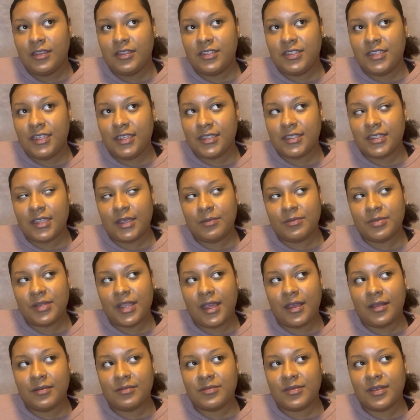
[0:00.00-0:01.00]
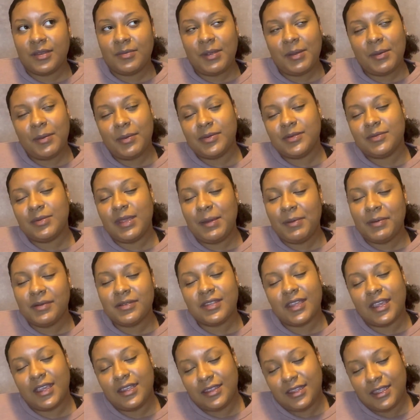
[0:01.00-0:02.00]
Just sometimes people
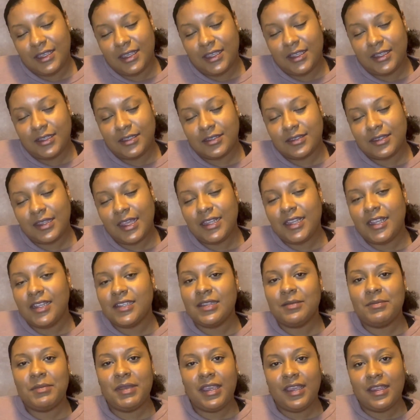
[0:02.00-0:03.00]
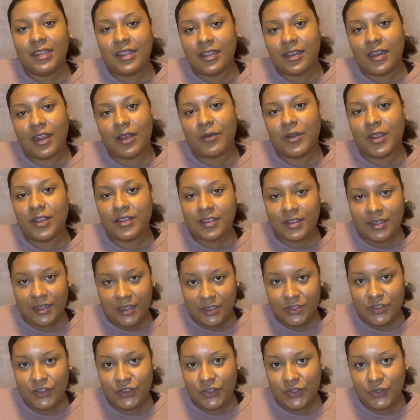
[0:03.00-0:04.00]
say things. That doesn't mean they're directing
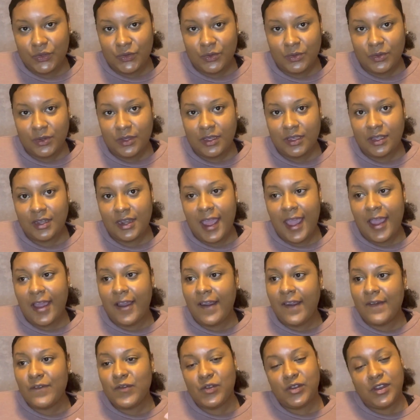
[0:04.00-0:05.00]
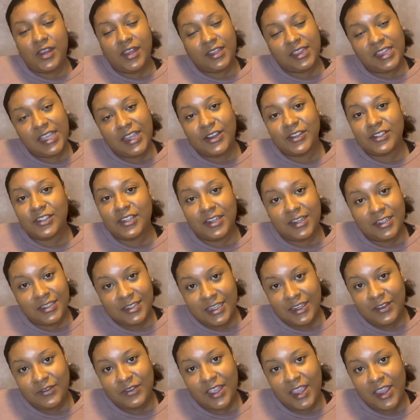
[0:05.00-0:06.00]
it to you. Now, if you need clarity to
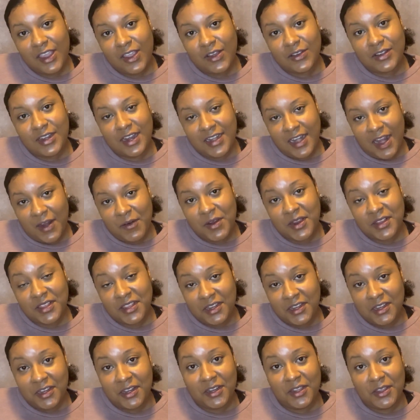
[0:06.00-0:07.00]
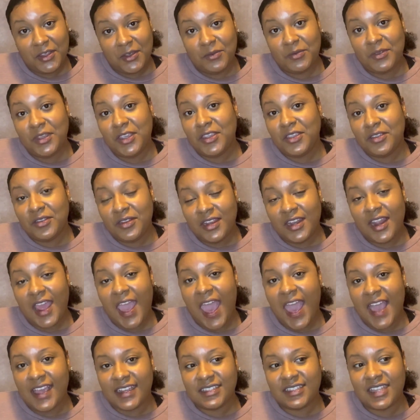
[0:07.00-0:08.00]
see if they directed it to you, then you need to
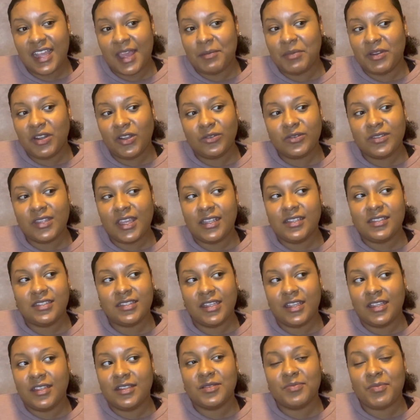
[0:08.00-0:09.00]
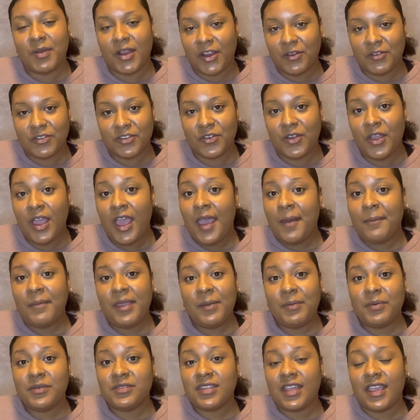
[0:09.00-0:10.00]
ask that. But don't take things personal.
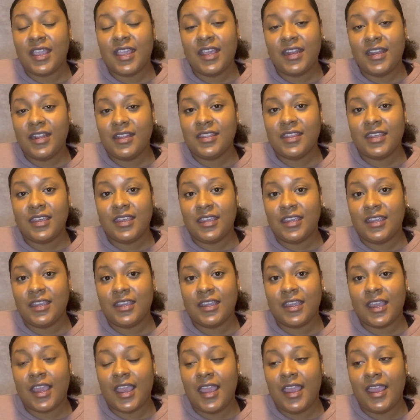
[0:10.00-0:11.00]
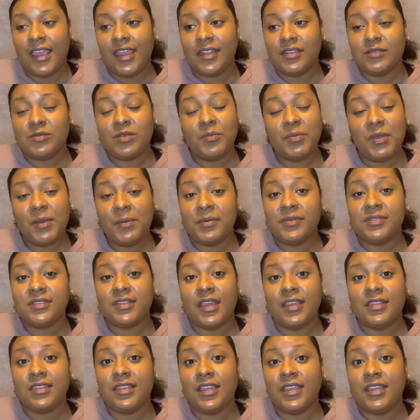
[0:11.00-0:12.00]
People say anything, and some people
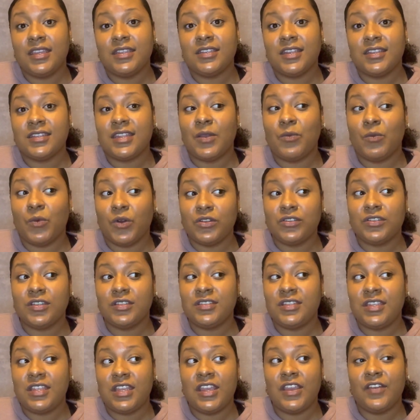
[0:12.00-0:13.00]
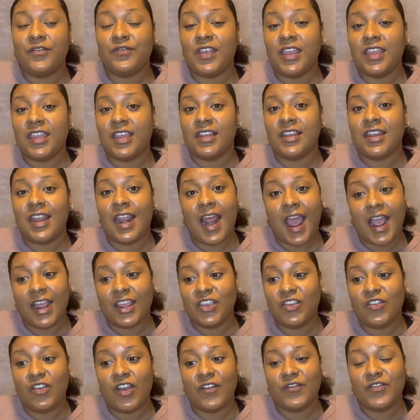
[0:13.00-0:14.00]
say things because they want to see if they can knock
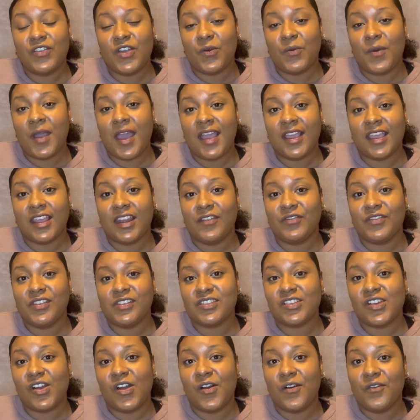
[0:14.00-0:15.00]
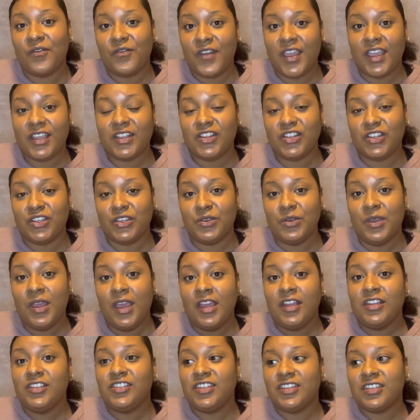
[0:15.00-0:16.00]
you off your wagon, if this going to affect you,
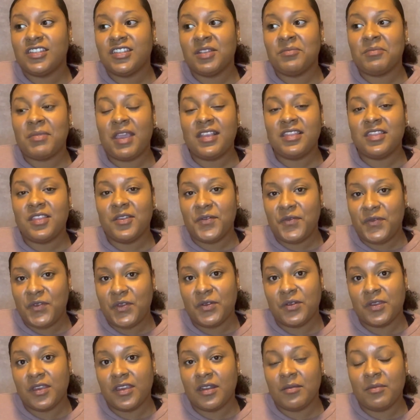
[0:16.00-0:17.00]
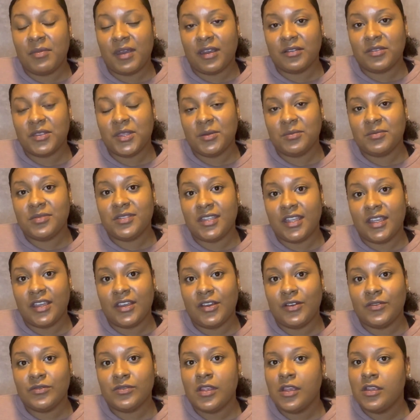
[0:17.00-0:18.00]
just to make them feel good about
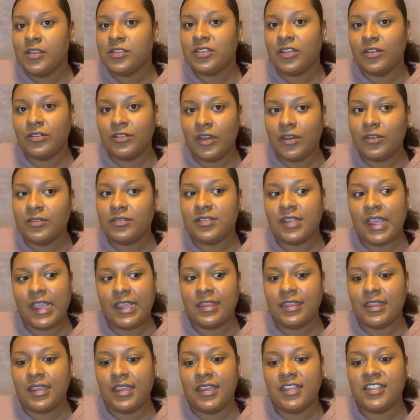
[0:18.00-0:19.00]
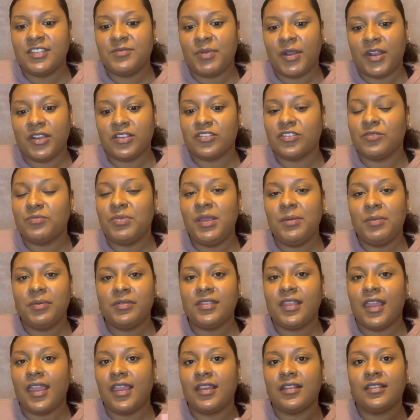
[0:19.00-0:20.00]
themselves. So don't take things personal. People
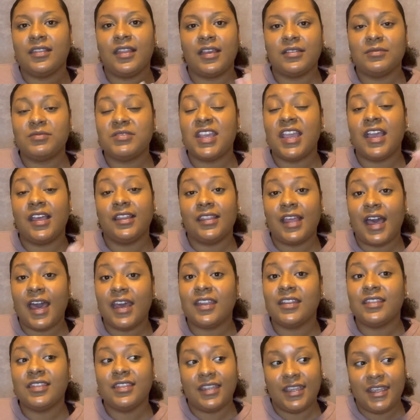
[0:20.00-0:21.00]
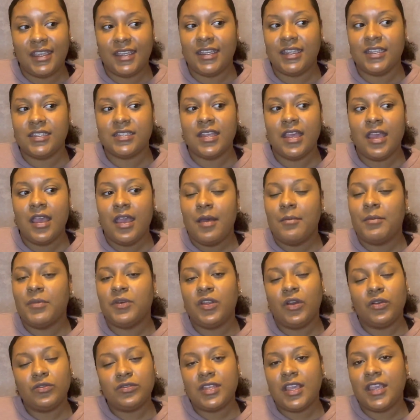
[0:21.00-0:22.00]
say a lot of things,
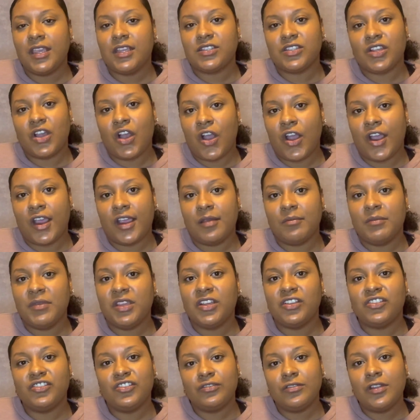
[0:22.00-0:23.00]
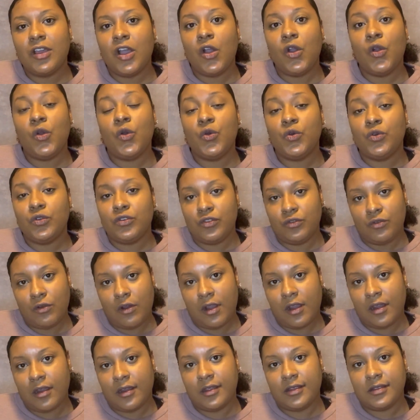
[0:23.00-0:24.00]
but don't take it to heart, because you know who you
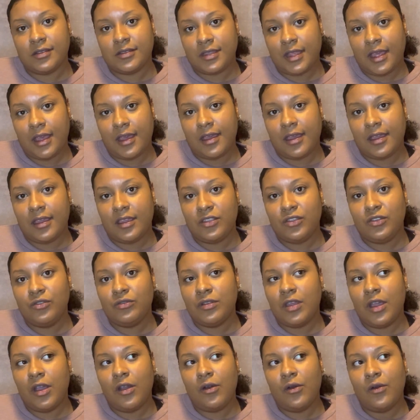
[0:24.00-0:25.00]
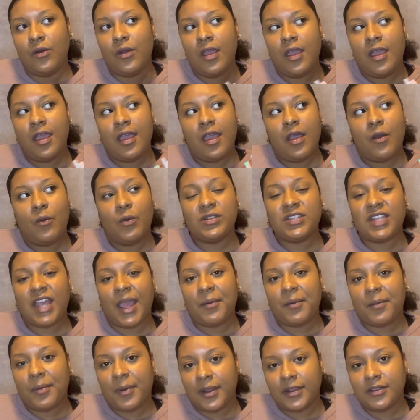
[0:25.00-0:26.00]
are inside. You know what
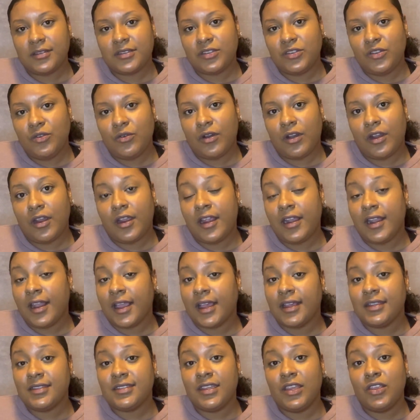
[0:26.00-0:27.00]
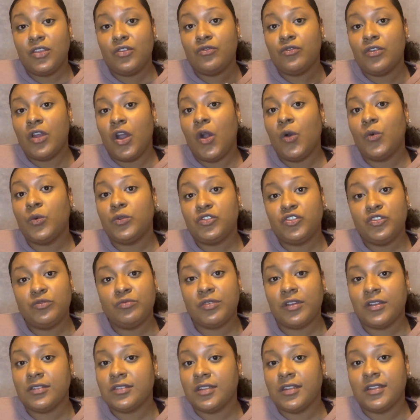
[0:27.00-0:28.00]
type of person you are, and like I said, you know what you
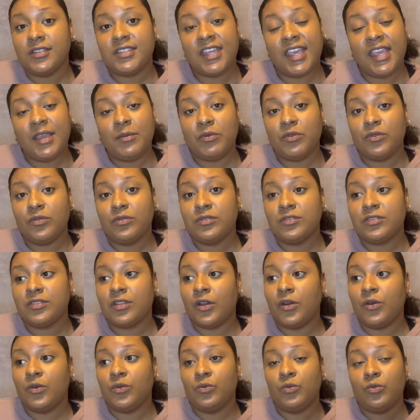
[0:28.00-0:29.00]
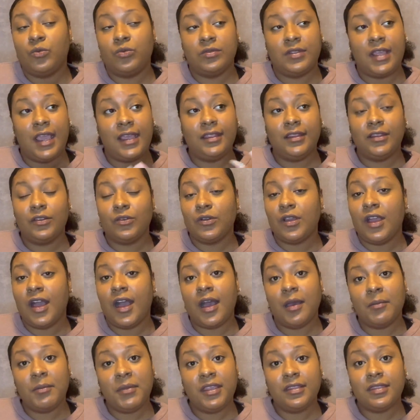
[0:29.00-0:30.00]
bring to the table. So that little
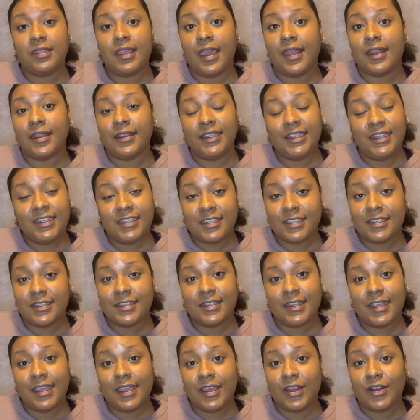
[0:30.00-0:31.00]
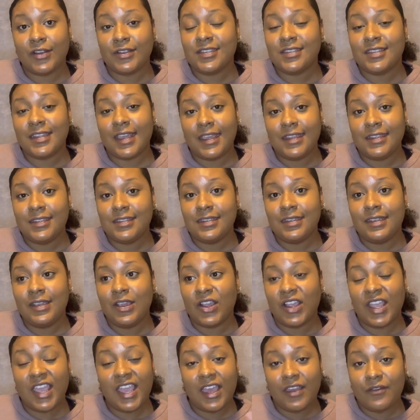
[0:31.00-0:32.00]
comment that Alicia said, or Stacy,
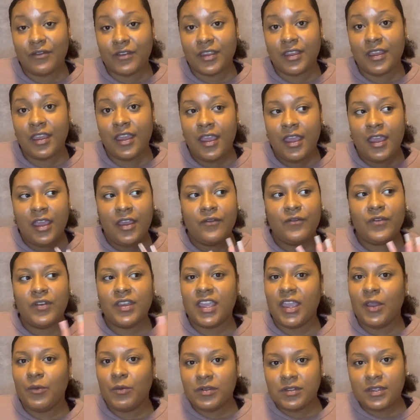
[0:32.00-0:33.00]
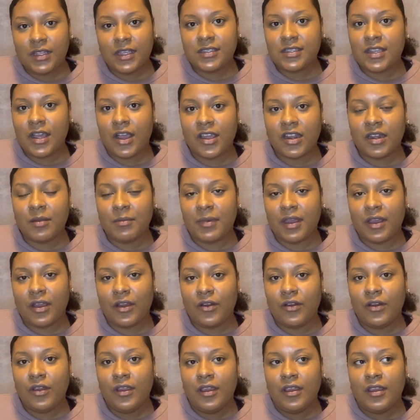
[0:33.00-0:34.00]
or Kevin, forget what they talking
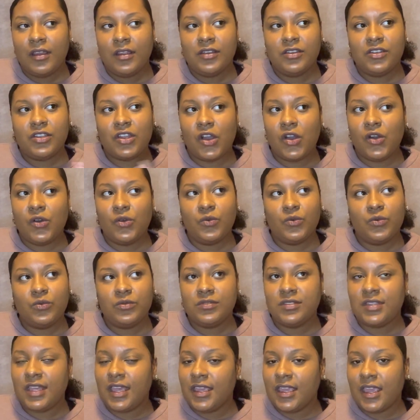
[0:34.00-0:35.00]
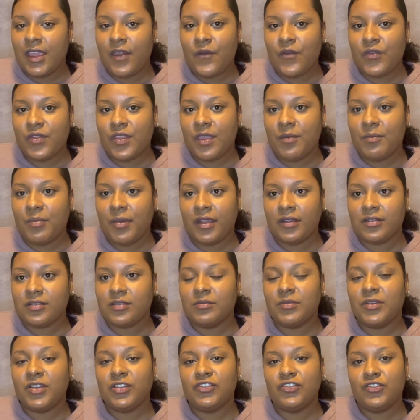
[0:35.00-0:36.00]
about. Don't take everything
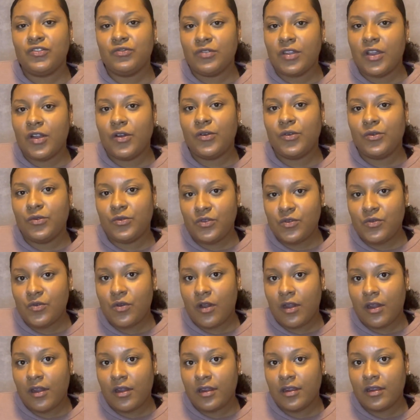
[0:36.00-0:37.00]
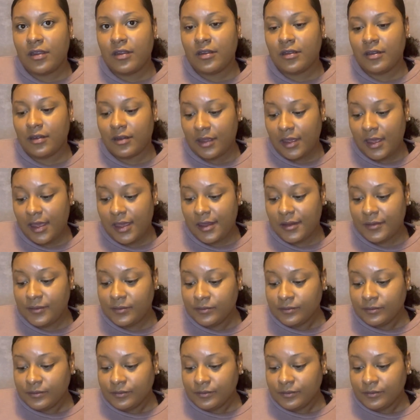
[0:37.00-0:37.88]
personal, because you know who you are. Okay.